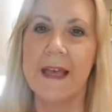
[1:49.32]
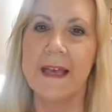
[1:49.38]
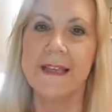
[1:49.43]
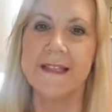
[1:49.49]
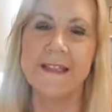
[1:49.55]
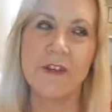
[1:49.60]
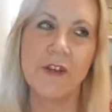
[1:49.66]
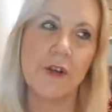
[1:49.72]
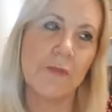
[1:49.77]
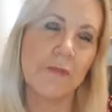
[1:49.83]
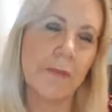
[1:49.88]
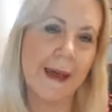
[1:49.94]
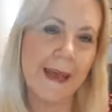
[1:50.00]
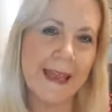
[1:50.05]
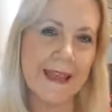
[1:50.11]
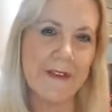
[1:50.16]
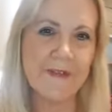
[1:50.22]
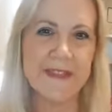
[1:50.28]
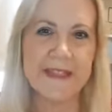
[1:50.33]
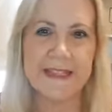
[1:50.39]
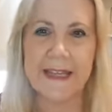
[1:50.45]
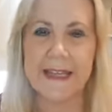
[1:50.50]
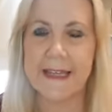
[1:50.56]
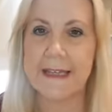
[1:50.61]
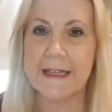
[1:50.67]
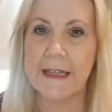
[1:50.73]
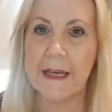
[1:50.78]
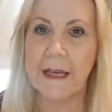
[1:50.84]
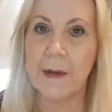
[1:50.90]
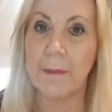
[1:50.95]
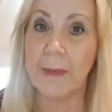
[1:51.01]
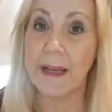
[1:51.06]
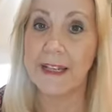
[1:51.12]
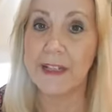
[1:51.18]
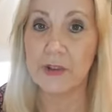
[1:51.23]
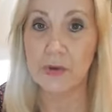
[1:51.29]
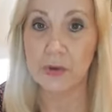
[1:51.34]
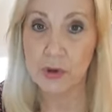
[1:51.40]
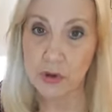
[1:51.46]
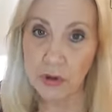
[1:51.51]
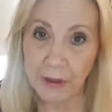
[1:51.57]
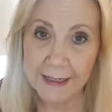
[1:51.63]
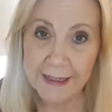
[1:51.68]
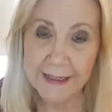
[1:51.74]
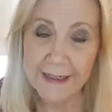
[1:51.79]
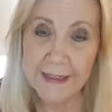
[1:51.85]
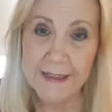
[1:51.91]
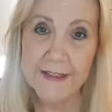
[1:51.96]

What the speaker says: So you may have seen a little trick.